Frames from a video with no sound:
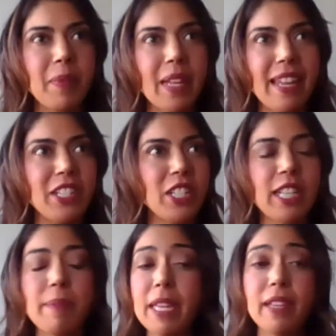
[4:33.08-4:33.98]
just
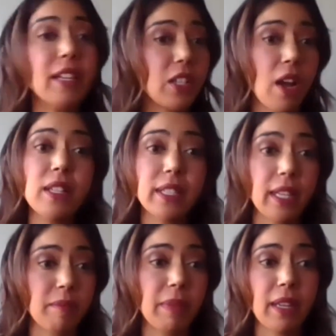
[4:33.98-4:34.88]
it being
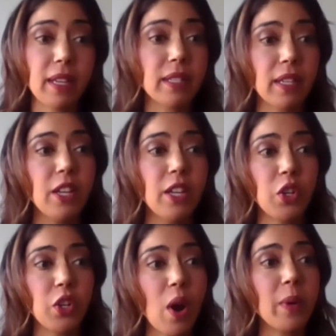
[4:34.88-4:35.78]
exhausting because
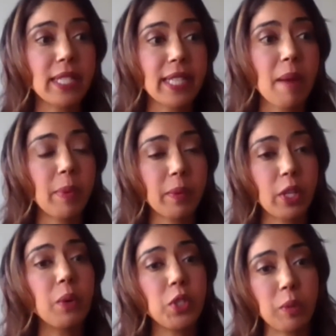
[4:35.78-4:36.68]
you're always that
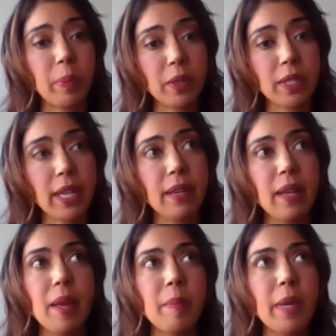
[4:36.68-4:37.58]
go-to person.
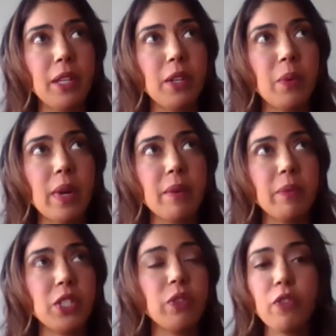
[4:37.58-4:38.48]
But you know what?
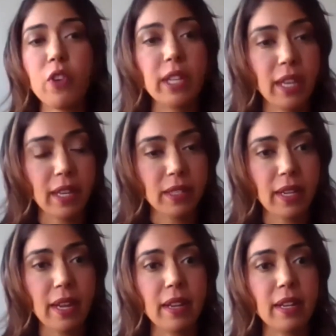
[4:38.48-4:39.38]
We do it for our kids,
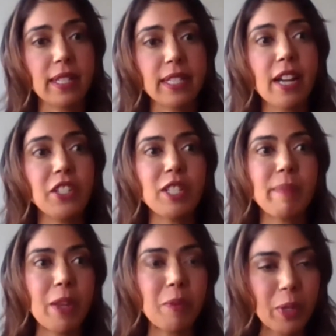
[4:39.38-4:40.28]
and it's not just
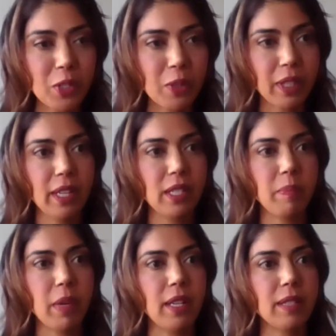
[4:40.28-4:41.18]
my own personal kids,
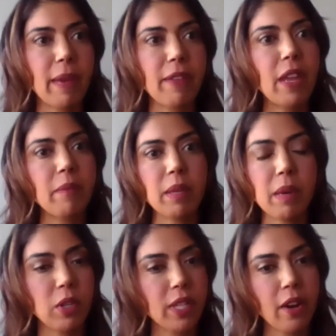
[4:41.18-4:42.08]
but it's my family
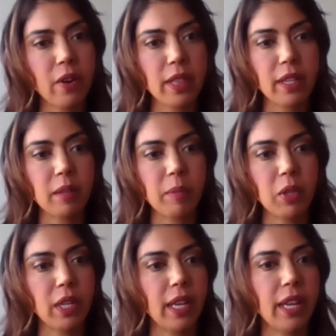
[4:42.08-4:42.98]
members that are in the
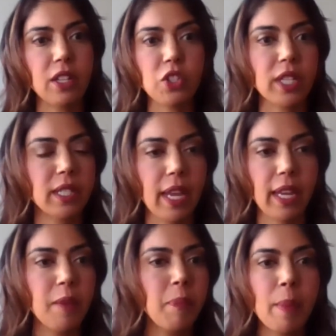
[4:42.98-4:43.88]
community. And it's just
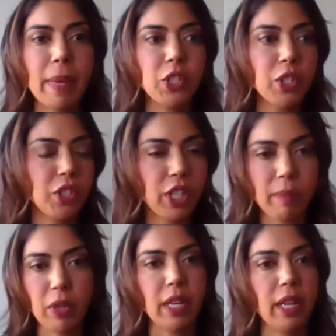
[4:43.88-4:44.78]
like my church
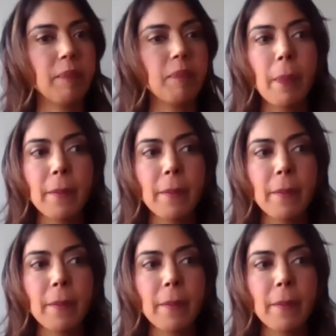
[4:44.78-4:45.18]
community.